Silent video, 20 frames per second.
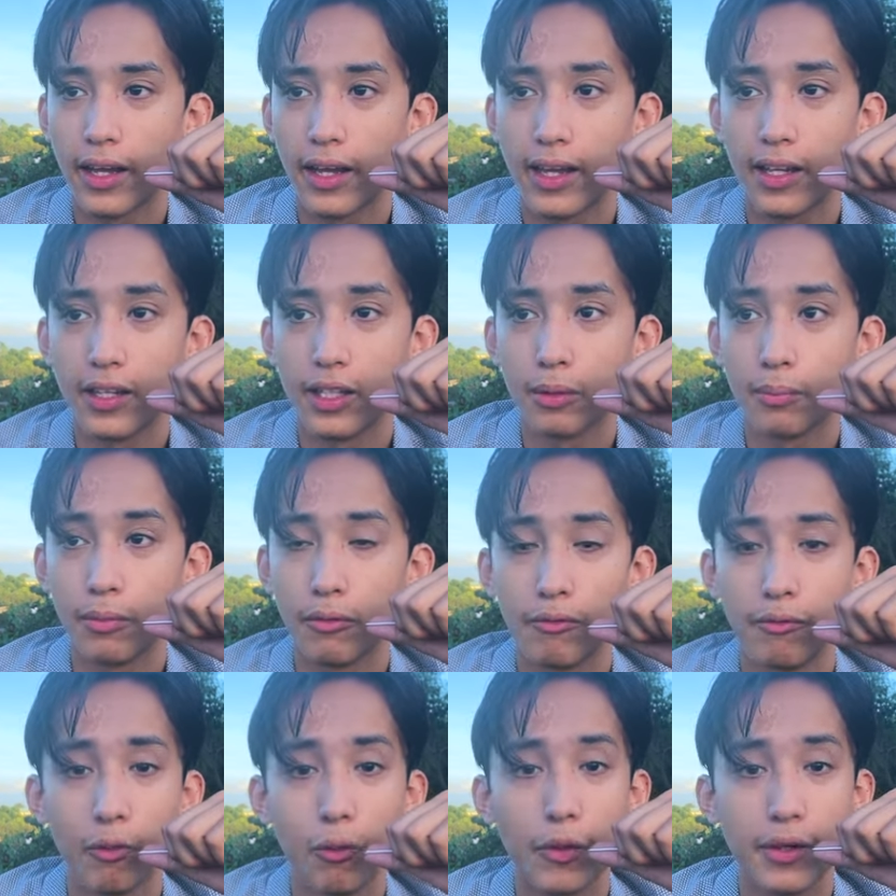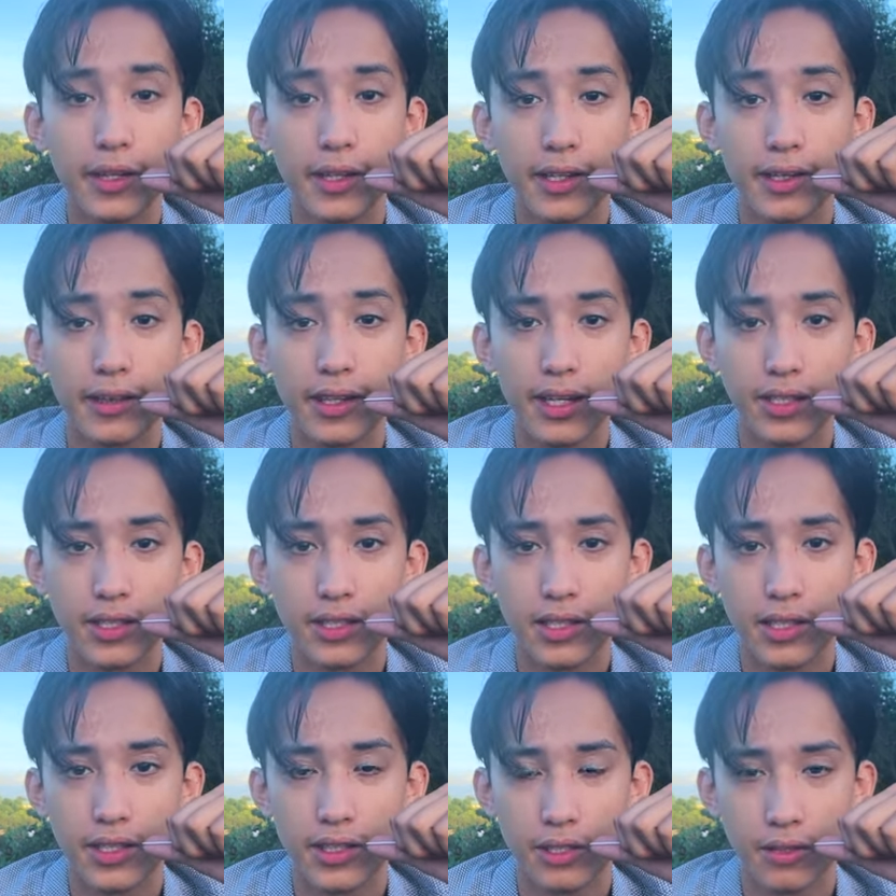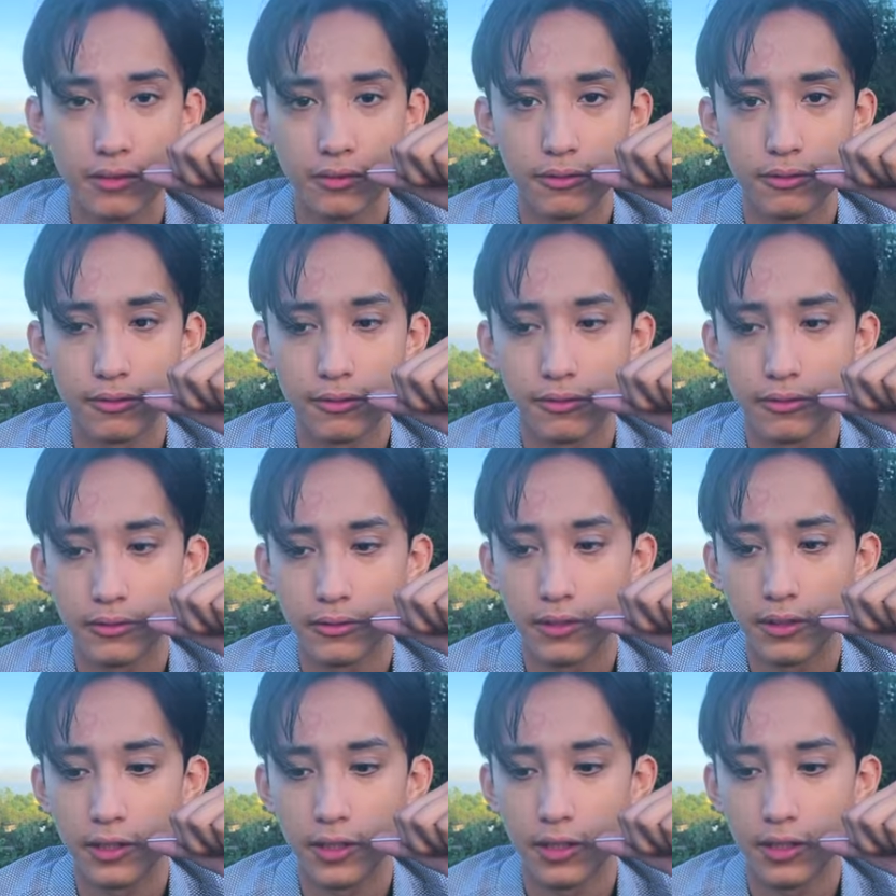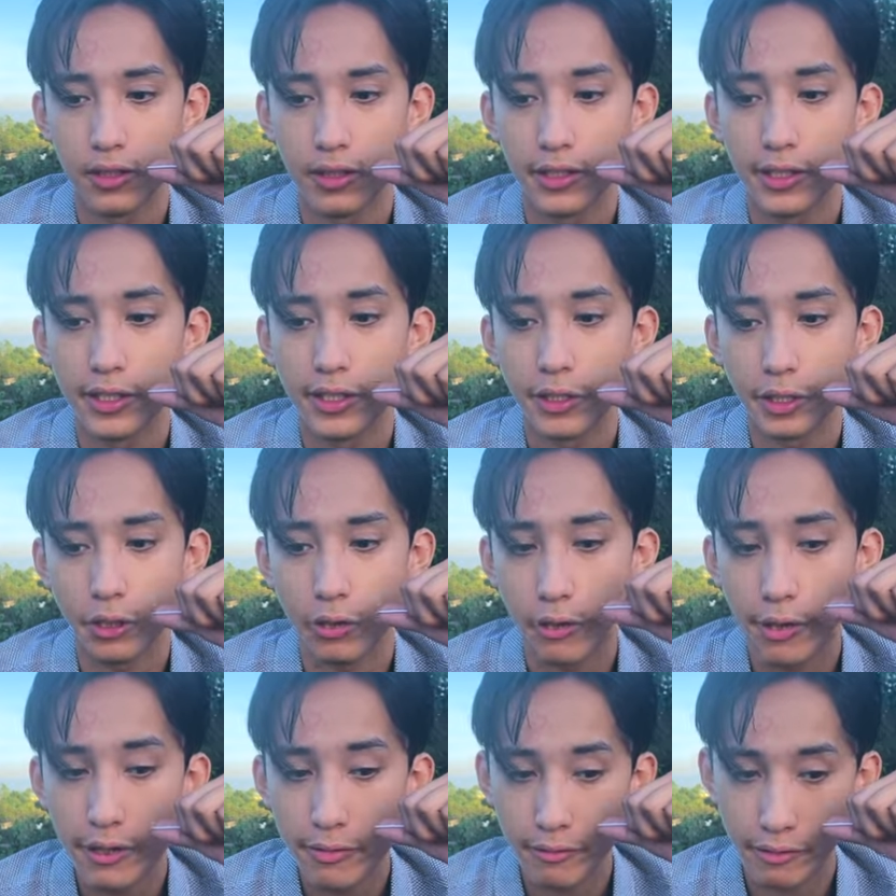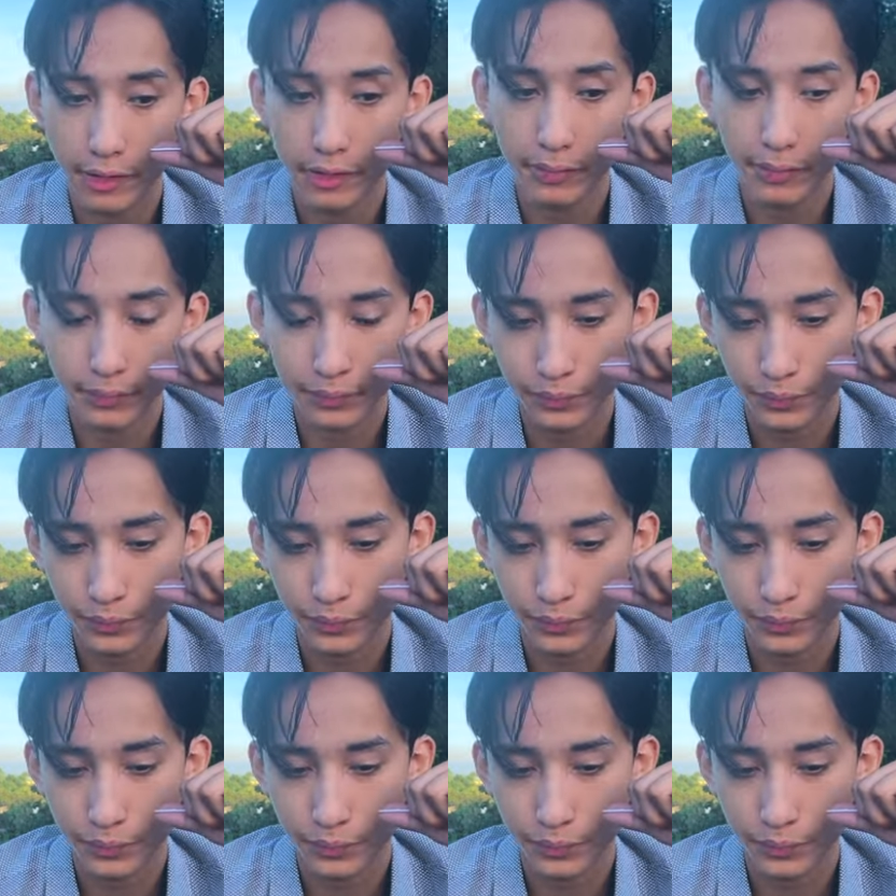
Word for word: end up avoiding that sense of uh, inner craving